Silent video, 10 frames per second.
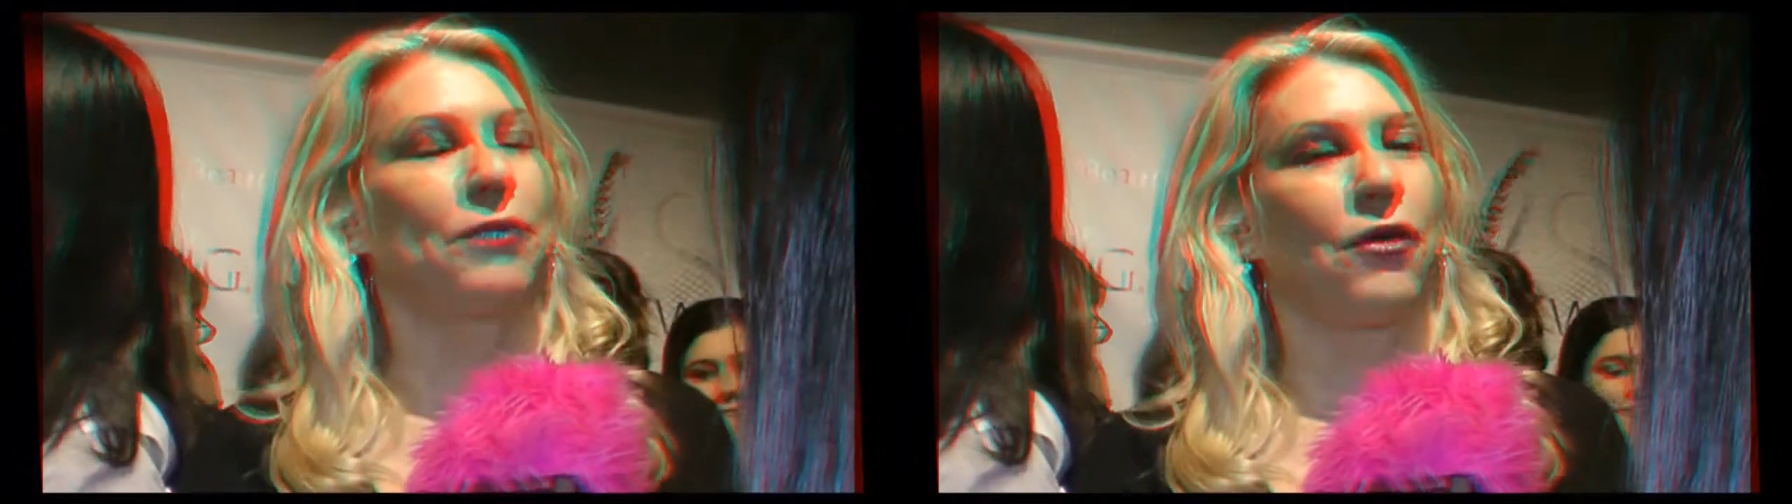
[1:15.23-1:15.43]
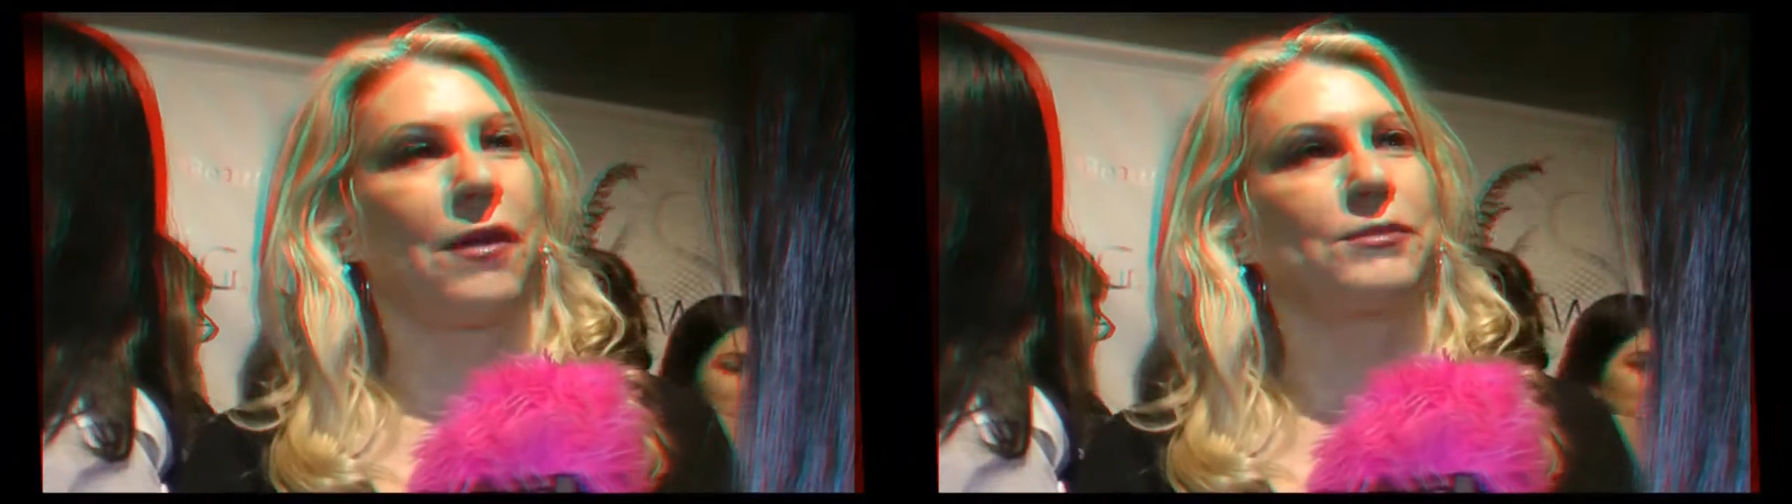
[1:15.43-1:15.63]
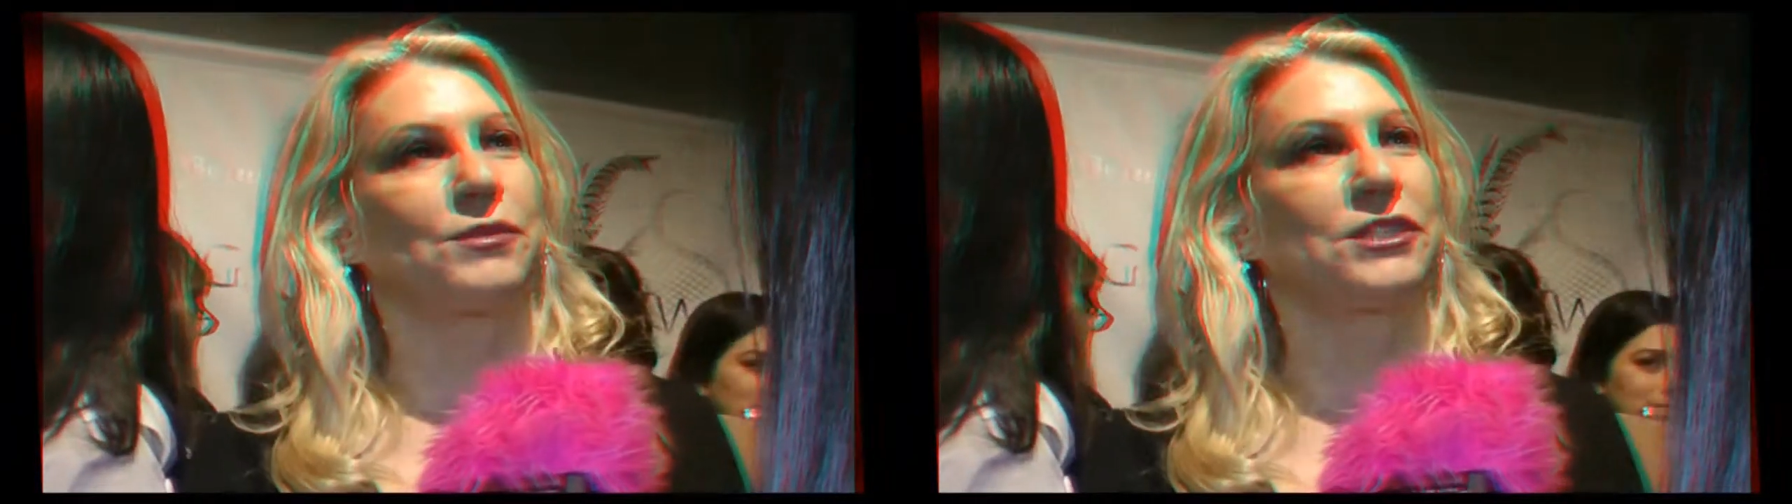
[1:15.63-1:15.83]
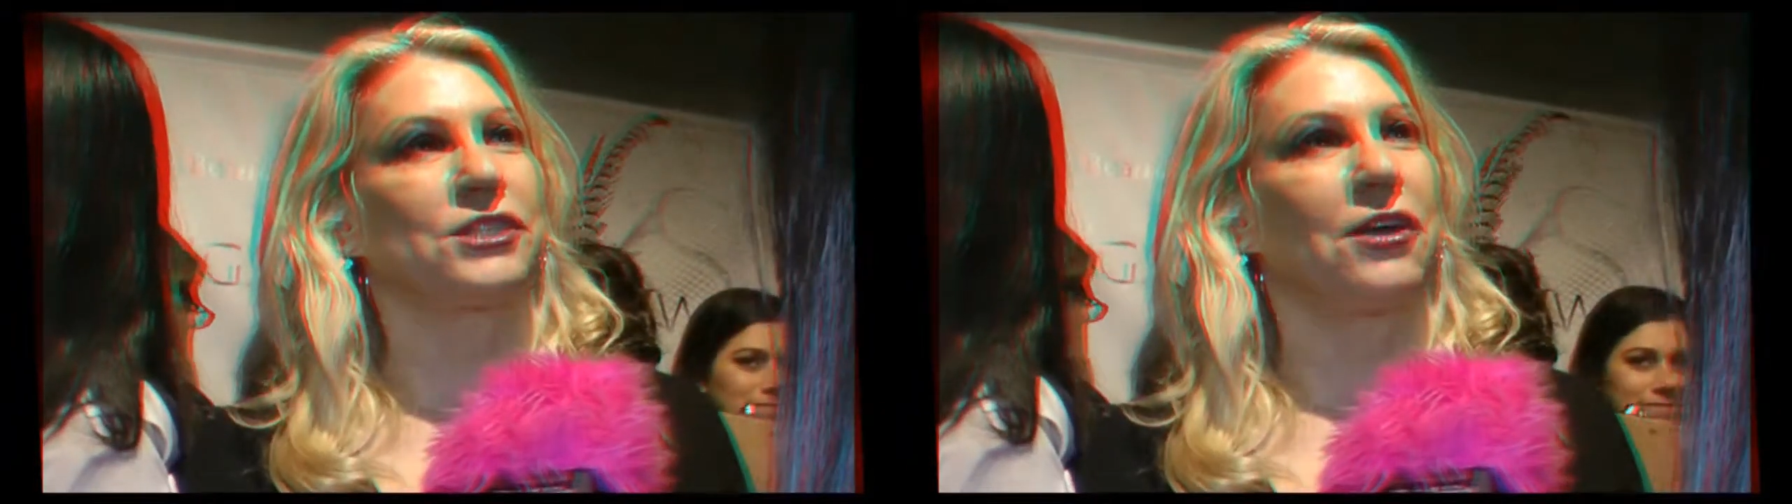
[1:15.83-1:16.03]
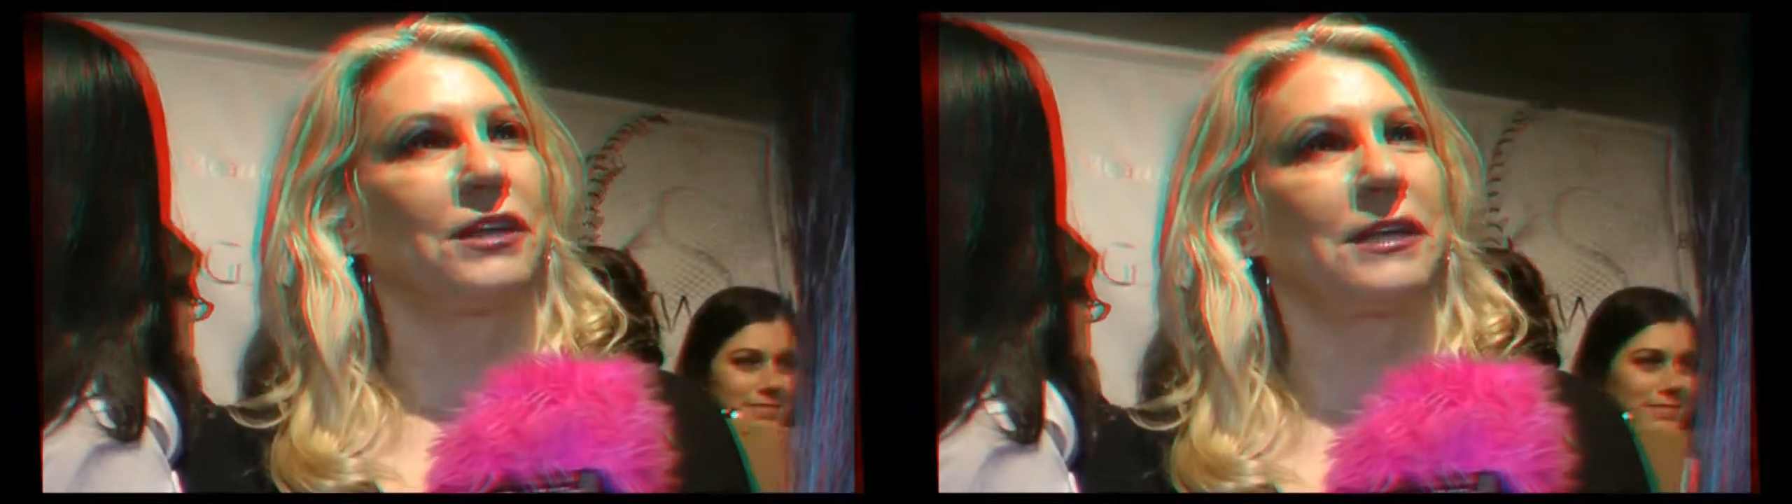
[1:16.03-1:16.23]
programs we're
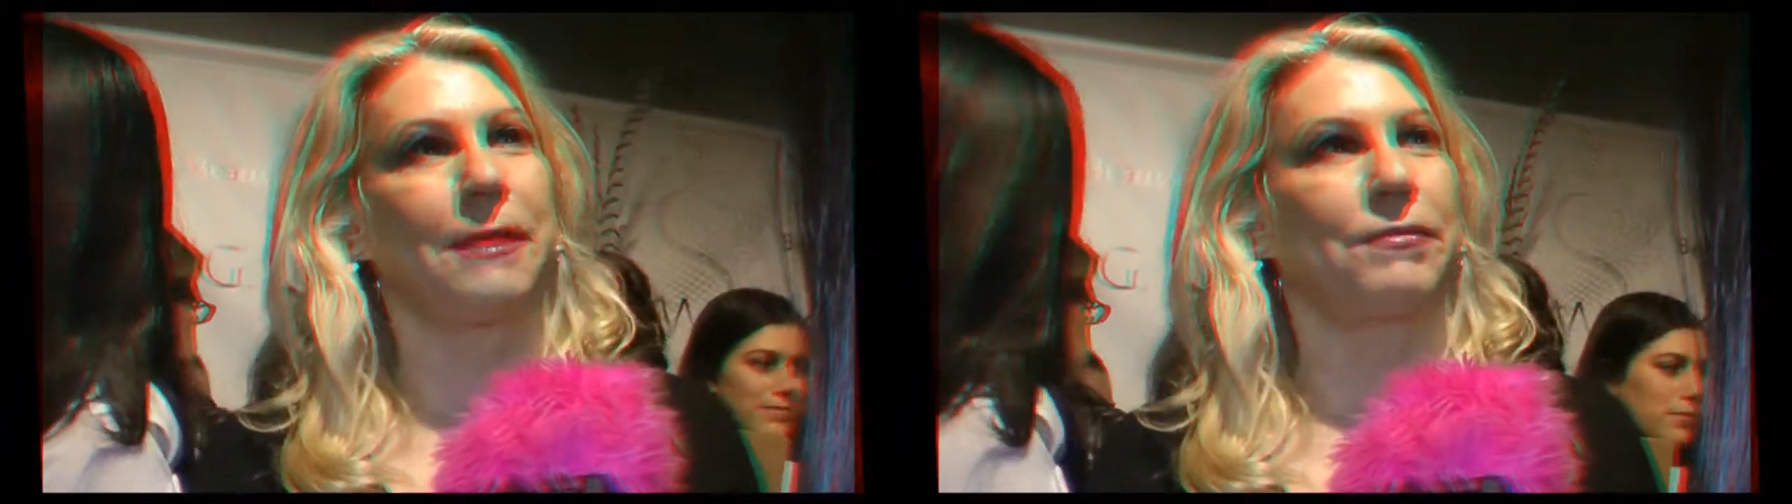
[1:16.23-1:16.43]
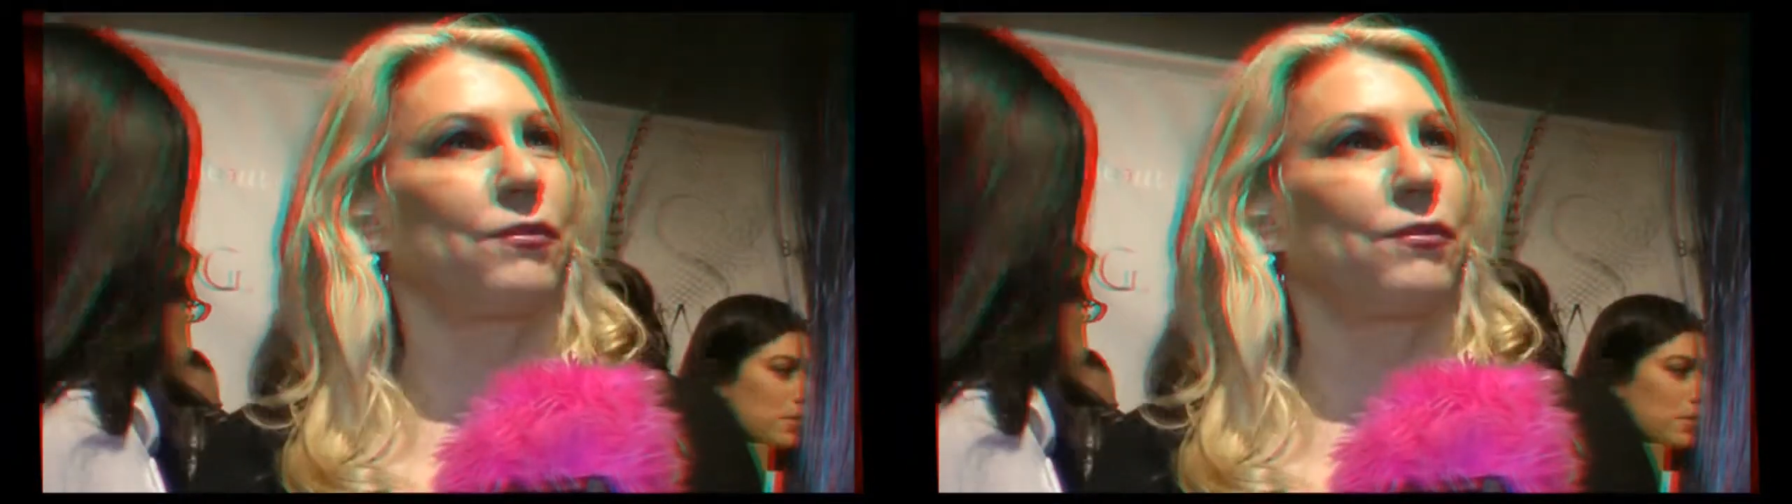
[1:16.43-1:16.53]
starting up,